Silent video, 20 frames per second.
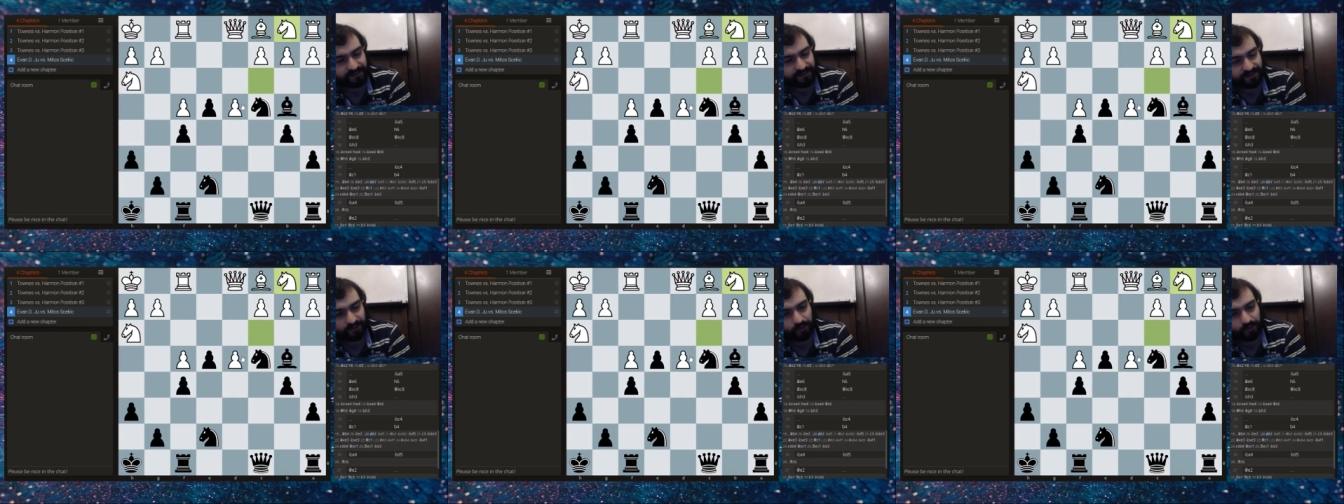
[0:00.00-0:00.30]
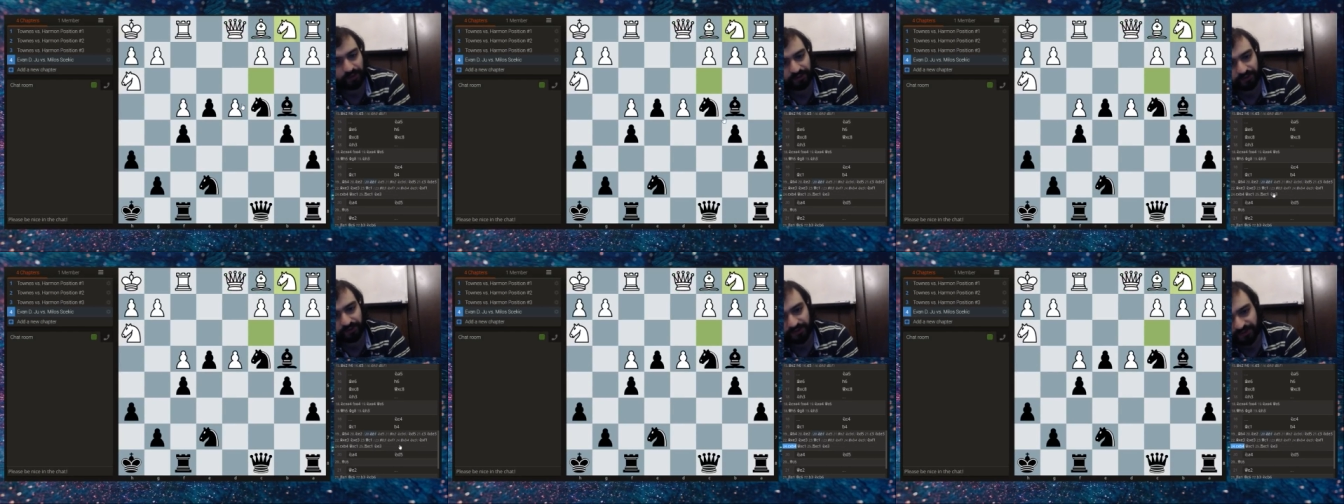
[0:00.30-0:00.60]
is
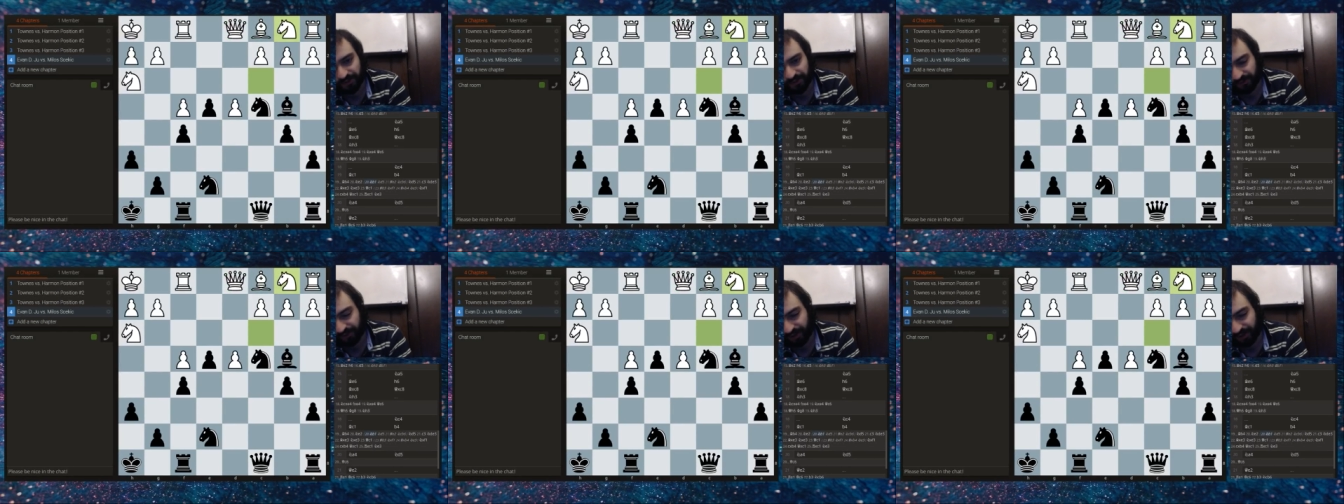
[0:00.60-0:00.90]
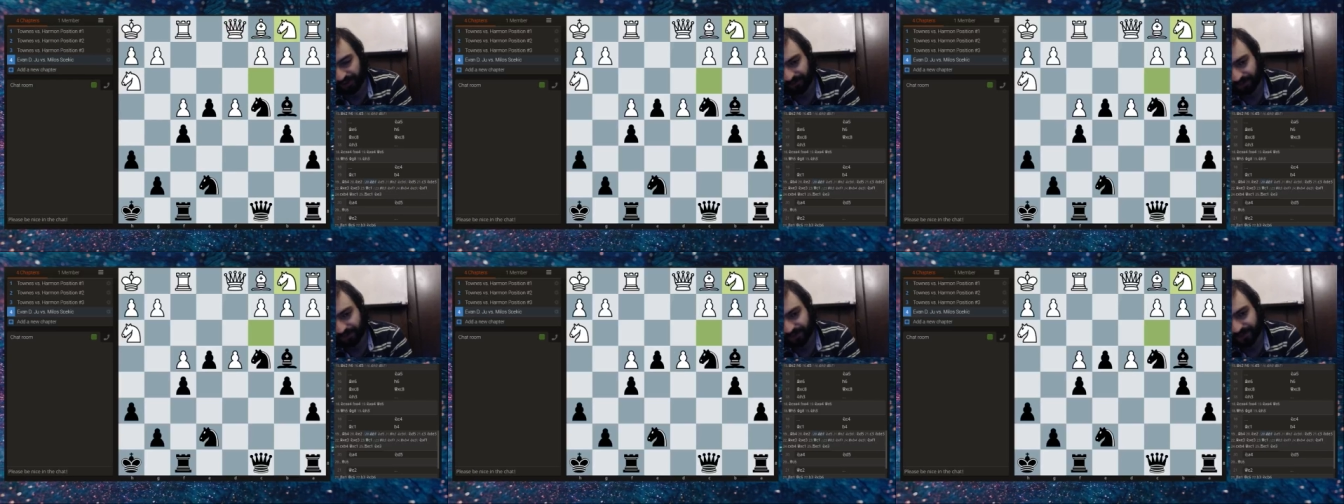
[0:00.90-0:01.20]
going to
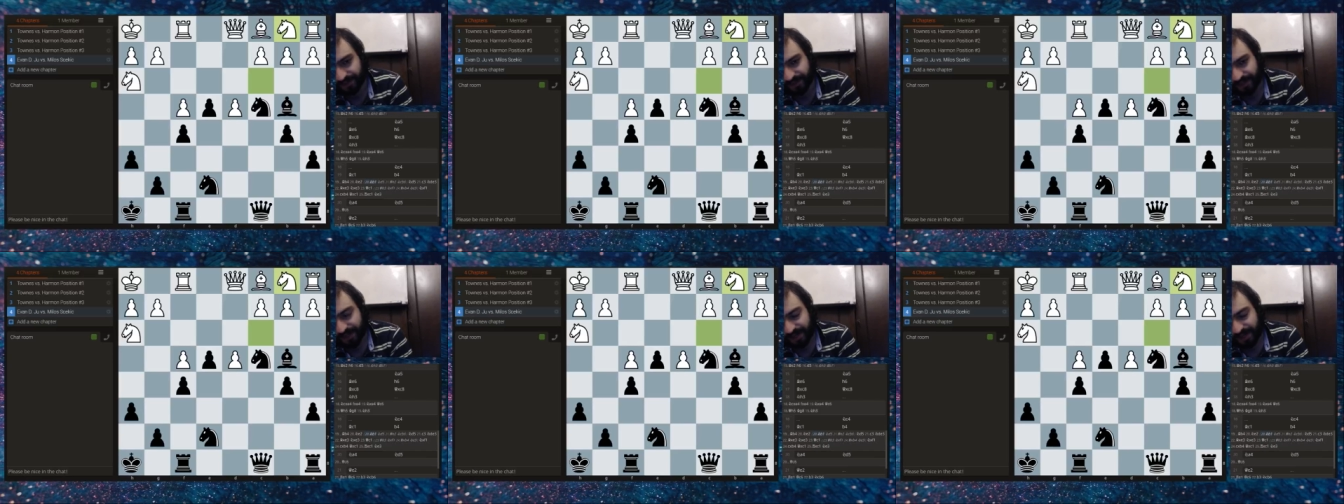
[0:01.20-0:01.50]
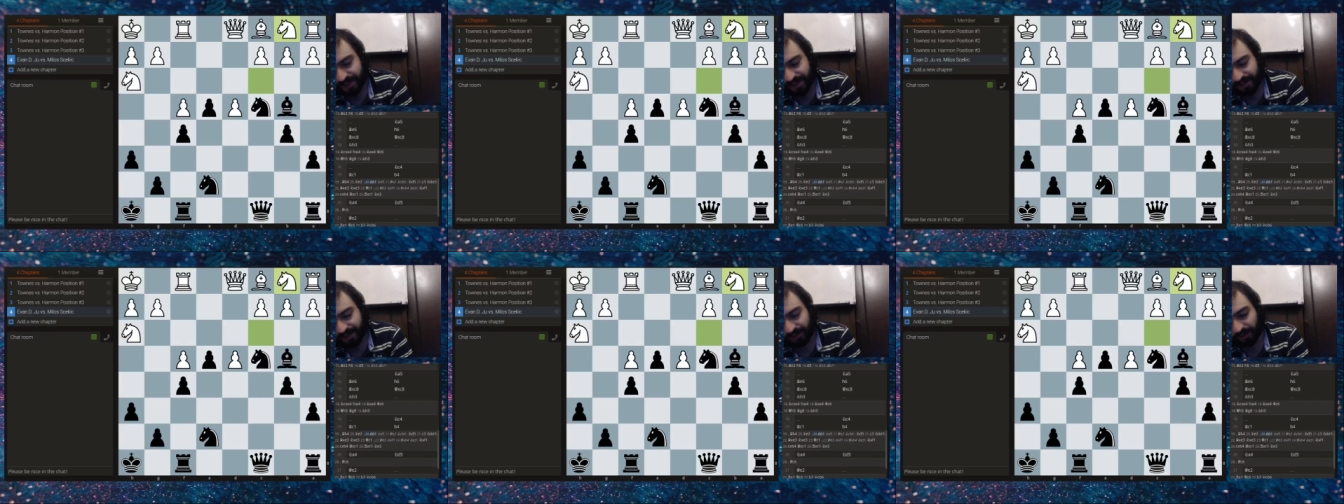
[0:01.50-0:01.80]
survive this.
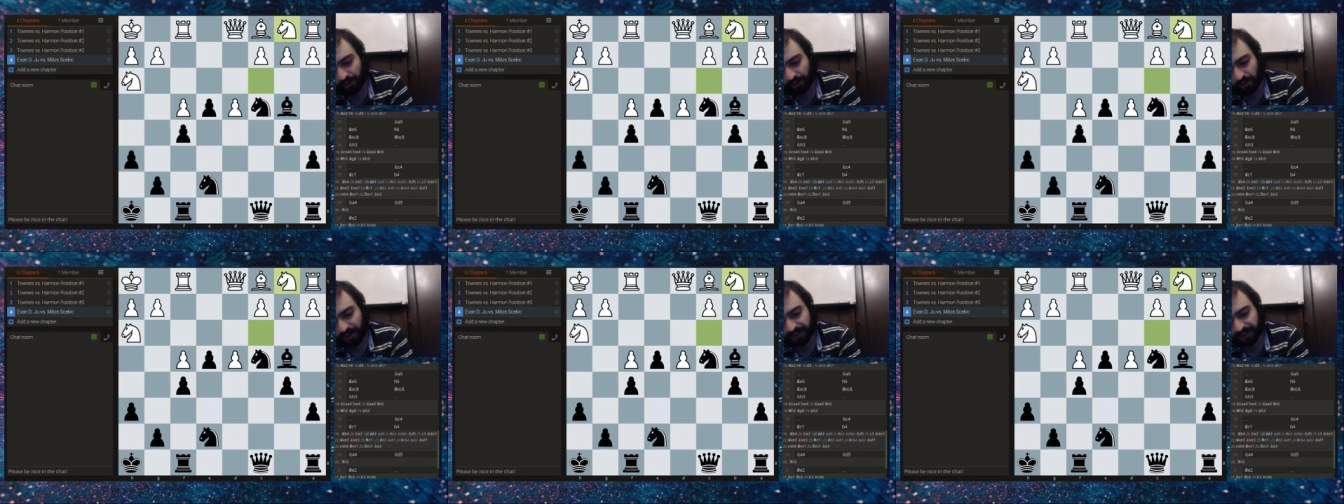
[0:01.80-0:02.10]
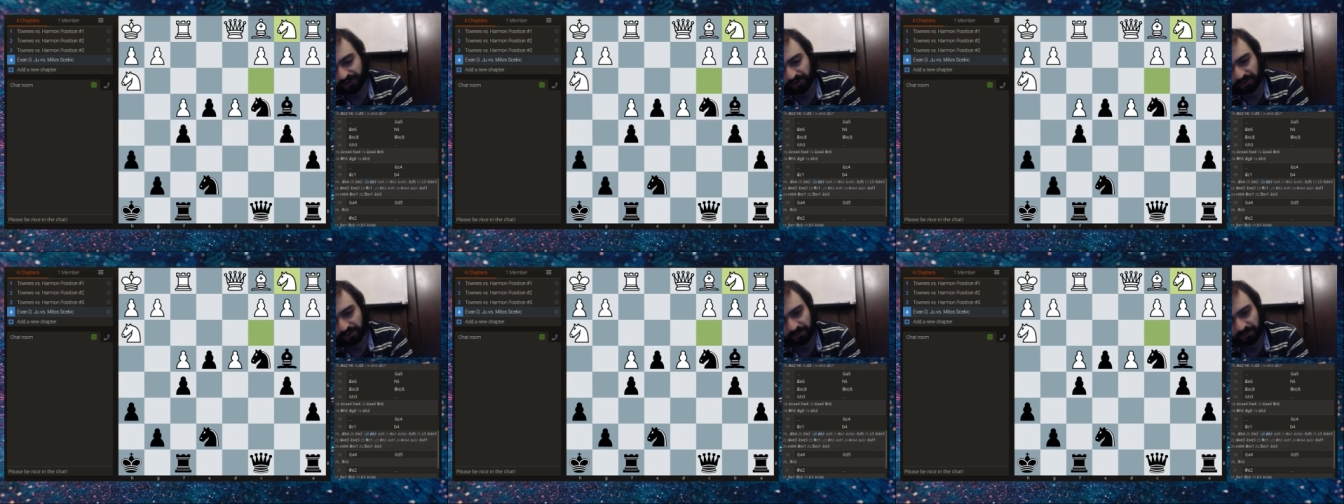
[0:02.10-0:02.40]
No, white should be